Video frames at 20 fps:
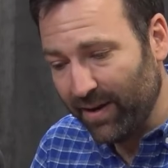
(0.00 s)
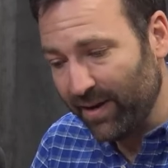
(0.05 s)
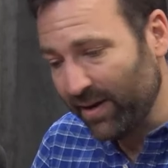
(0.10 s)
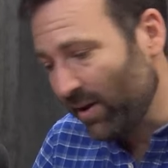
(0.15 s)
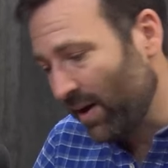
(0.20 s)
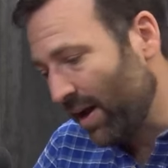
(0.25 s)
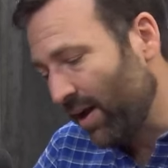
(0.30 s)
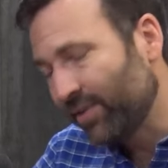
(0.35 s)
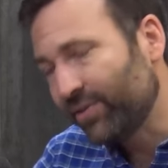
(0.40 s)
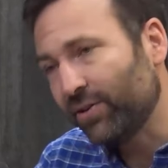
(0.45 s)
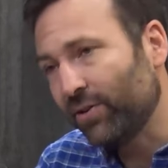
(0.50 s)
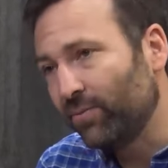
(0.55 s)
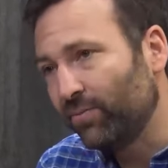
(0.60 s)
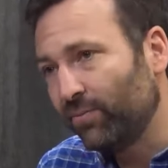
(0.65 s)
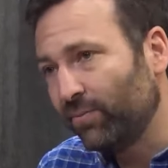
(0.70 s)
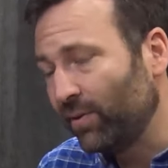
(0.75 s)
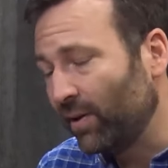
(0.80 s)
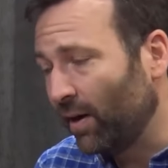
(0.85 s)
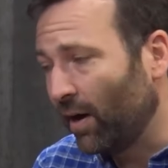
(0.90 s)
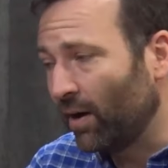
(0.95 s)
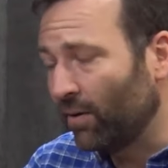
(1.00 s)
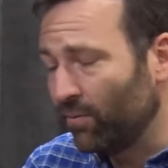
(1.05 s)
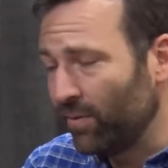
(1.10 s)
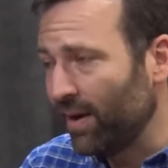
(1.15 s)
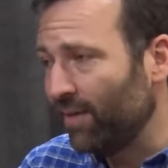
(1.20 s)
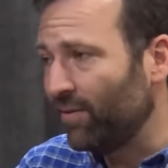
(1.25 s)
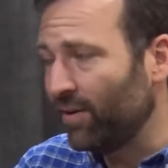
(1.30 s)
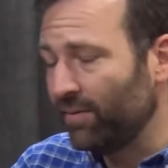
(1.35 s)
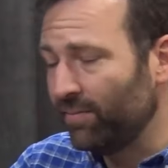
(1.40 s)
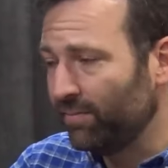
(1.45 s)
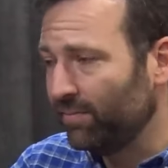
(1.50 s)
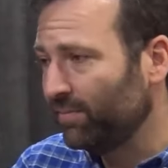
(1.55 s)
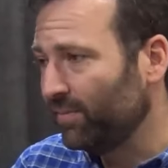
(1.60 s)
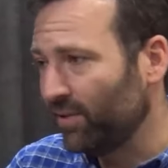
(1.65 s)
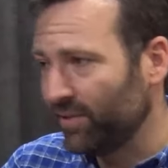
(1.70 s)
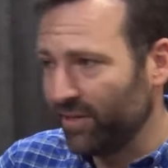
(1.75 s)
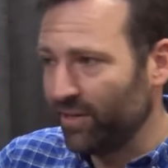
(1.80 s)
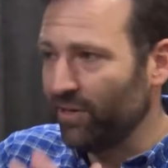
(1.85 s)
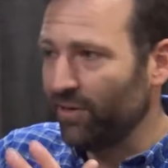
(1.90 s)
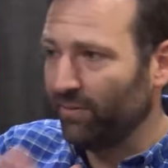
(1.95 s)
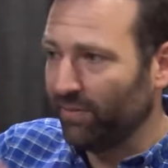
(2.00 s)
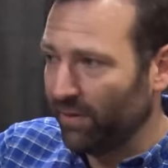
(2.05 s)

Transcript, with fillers: and you know I also are, we have a there's a new,